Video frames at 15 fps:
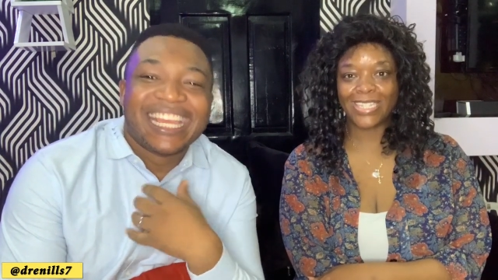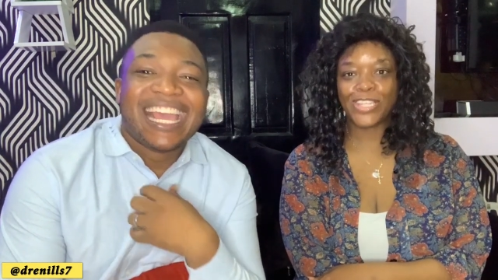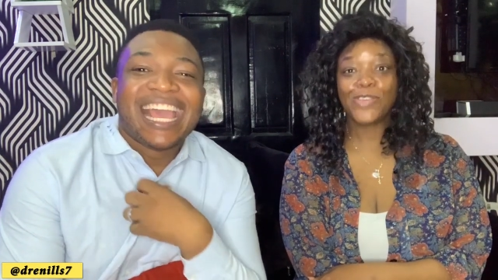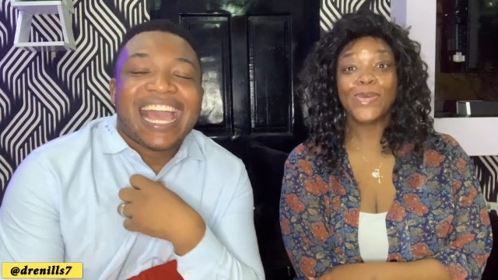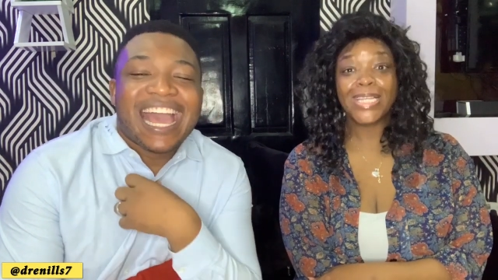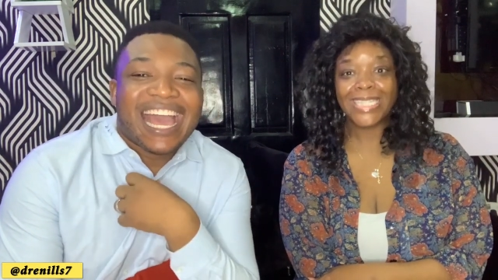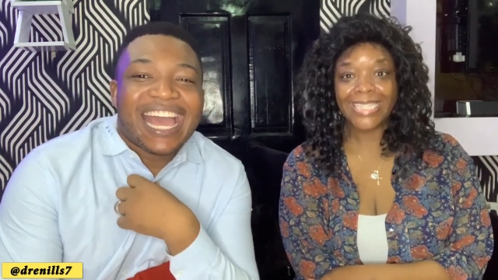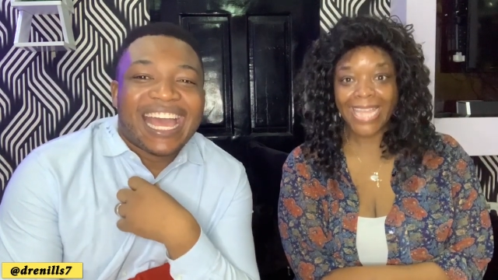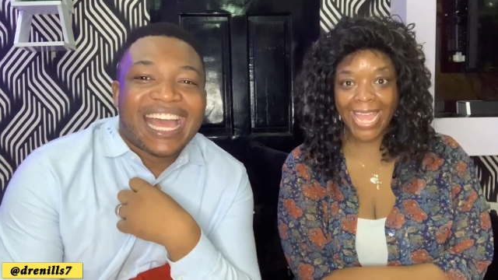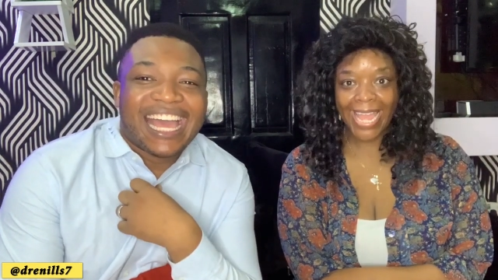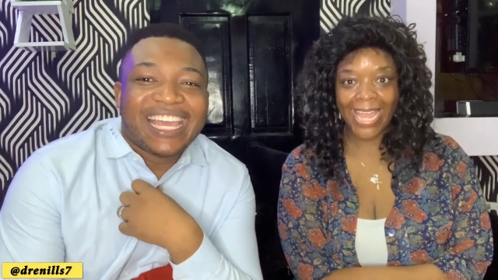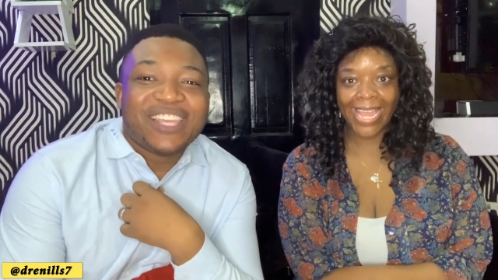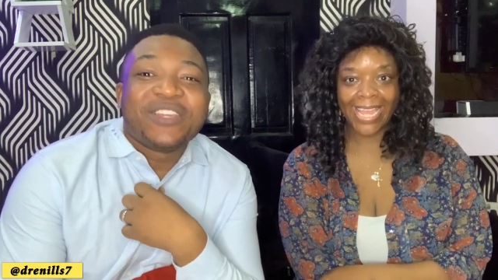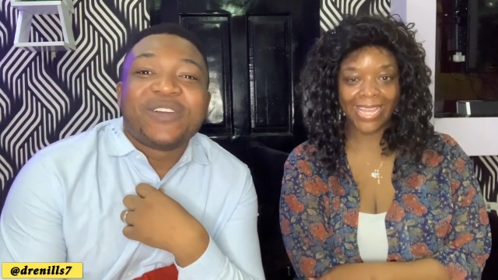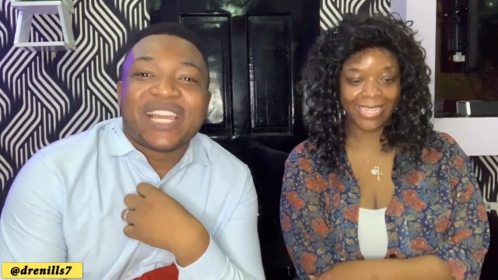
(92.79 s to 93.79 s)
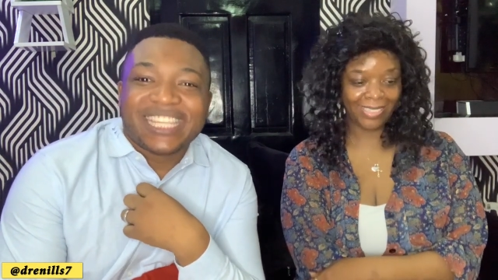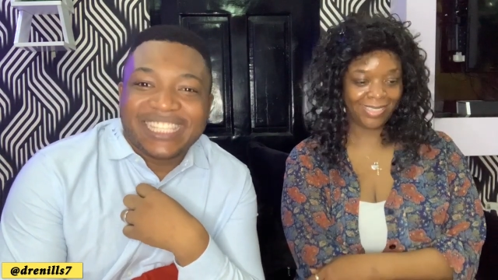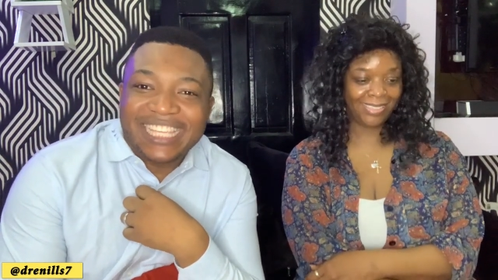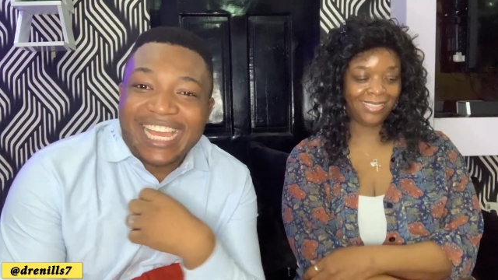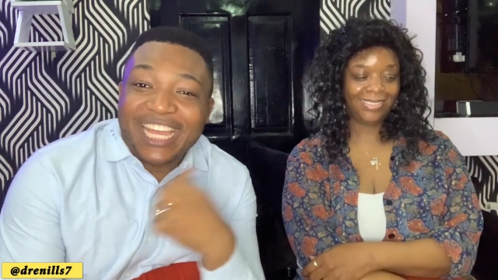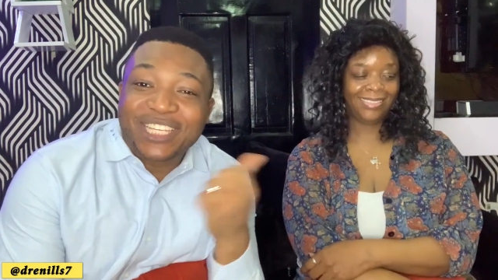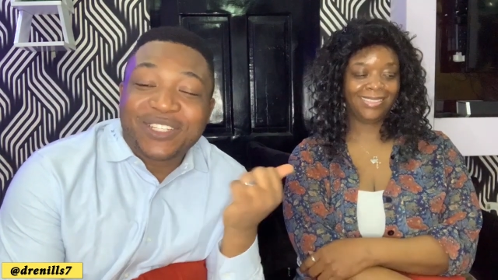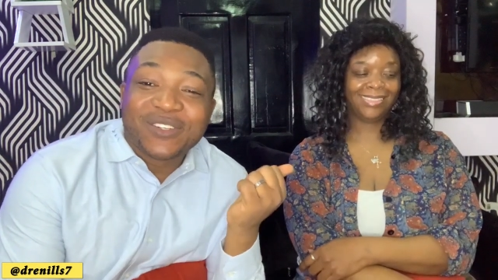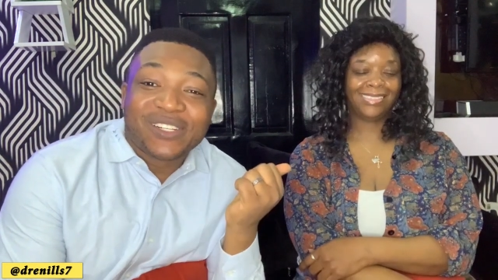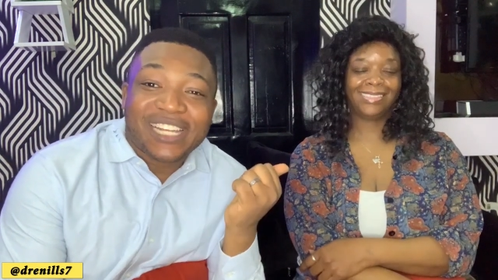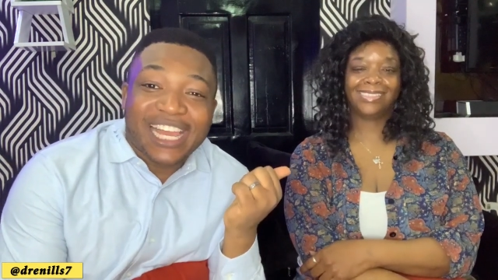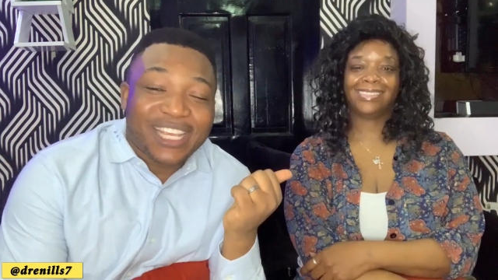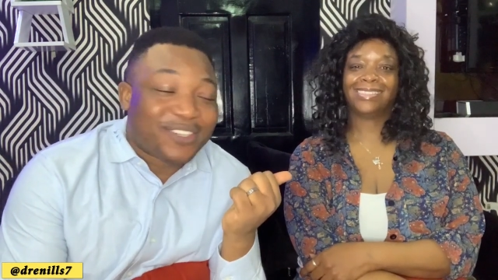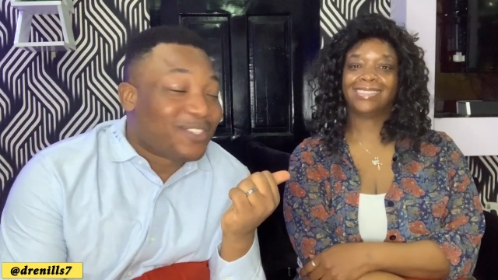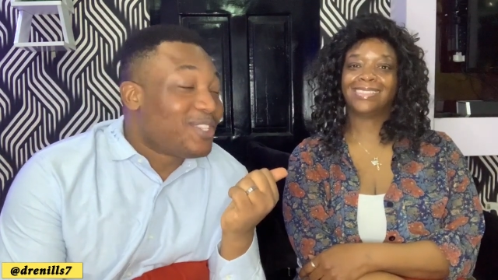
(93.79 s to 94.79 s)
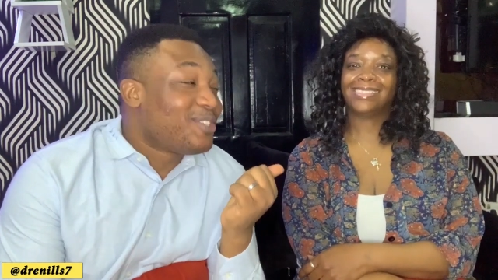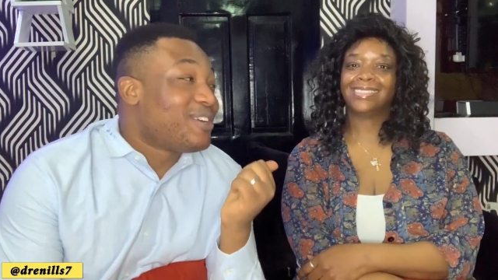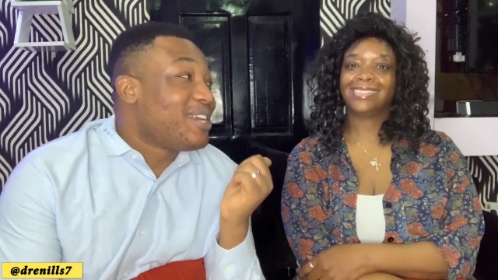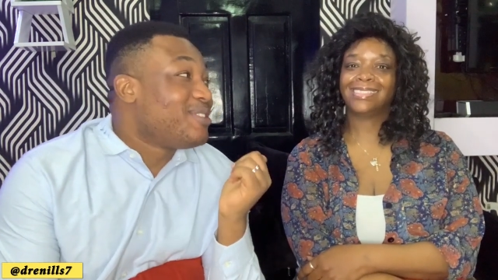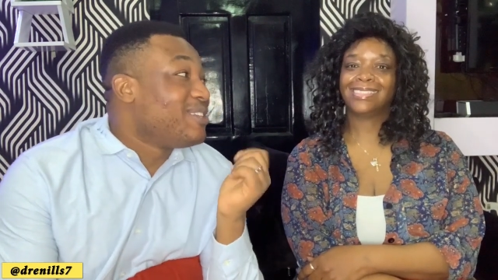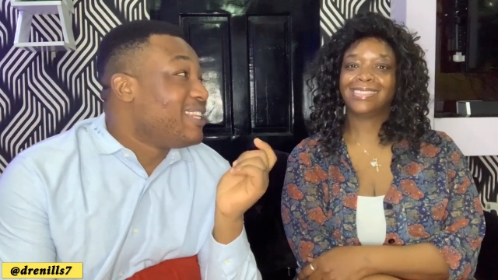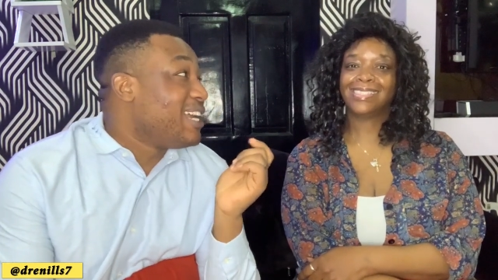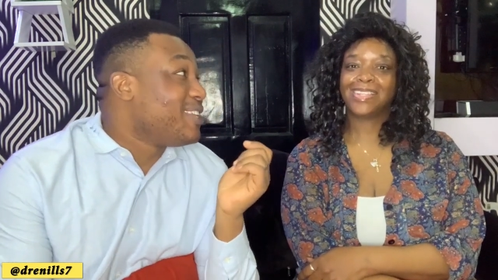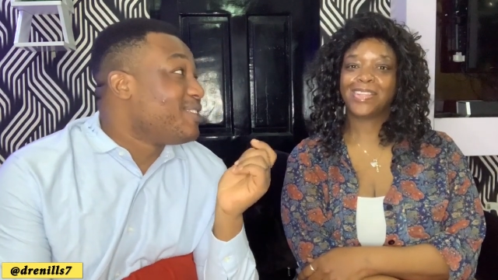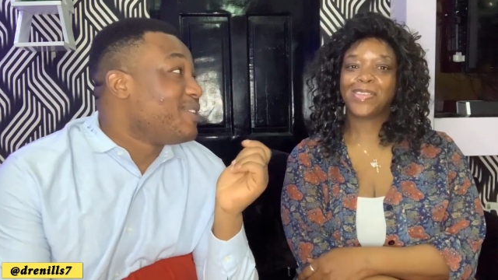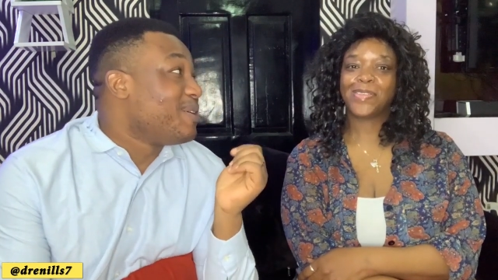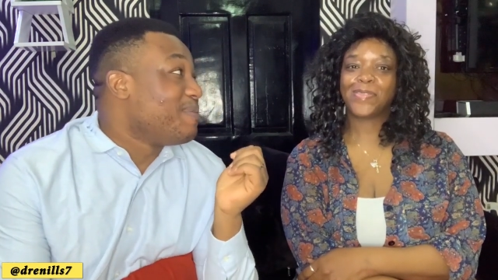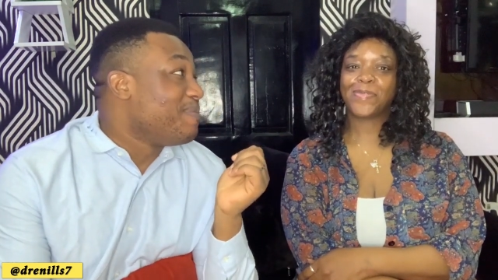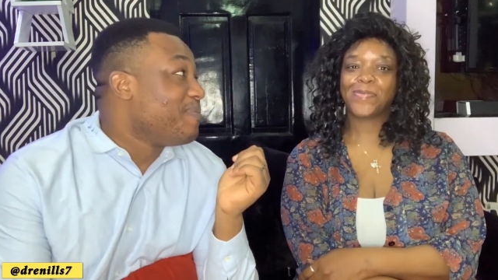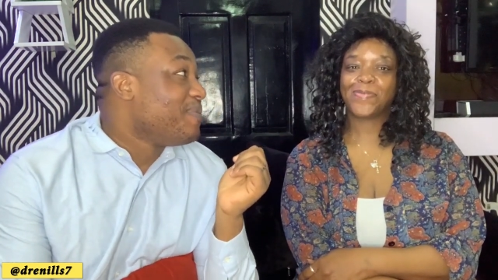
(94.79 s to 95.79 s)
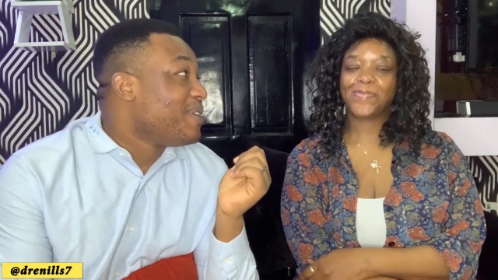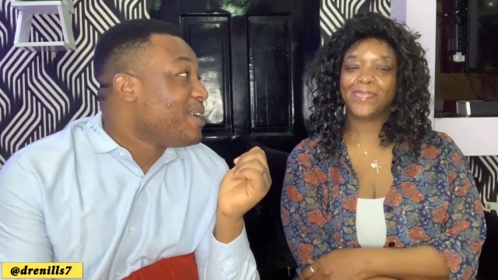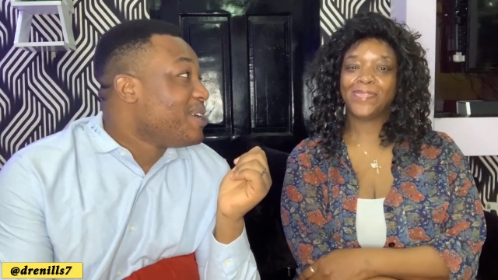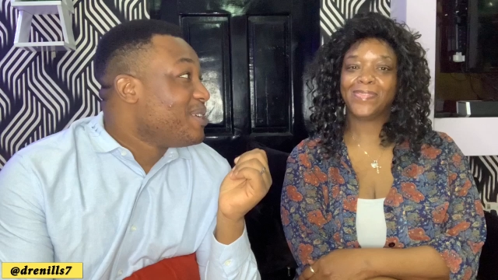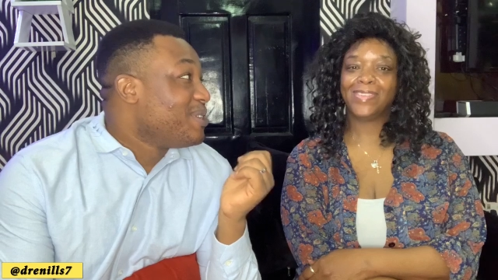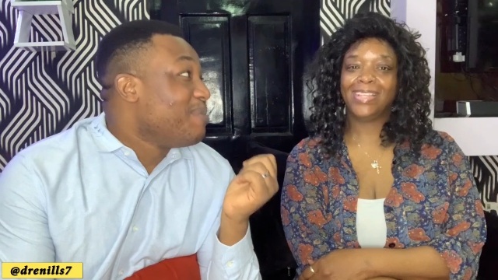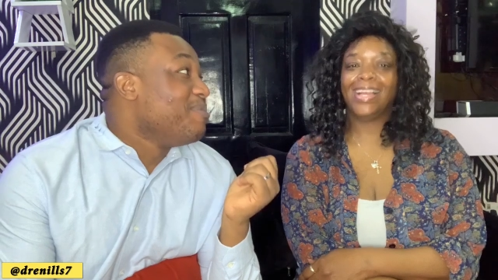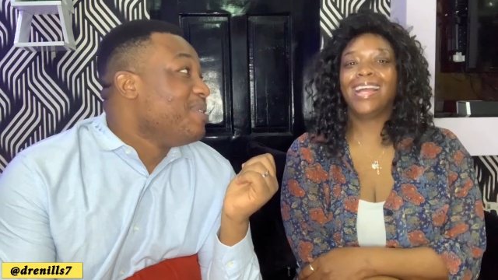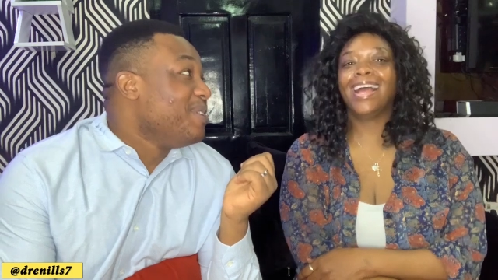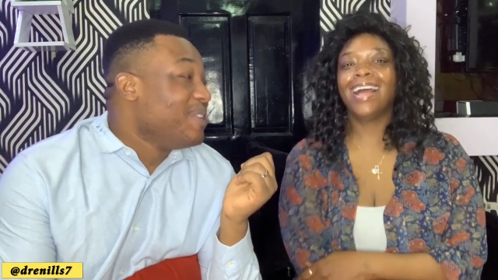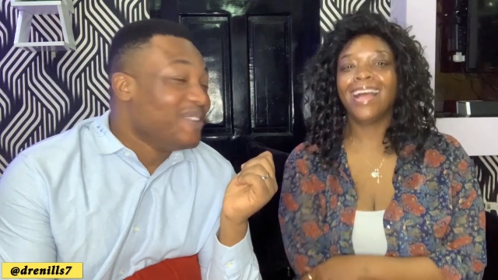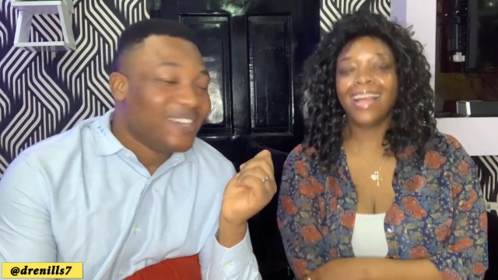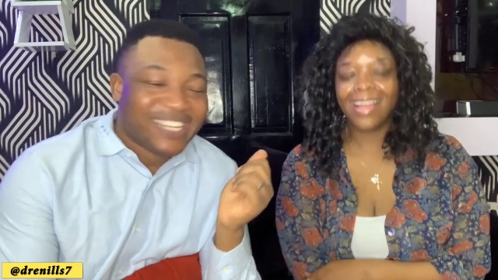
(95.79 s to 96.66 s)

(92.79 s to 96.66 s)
Speaker 1: USA. USA. And she would like she also tried to learn some some new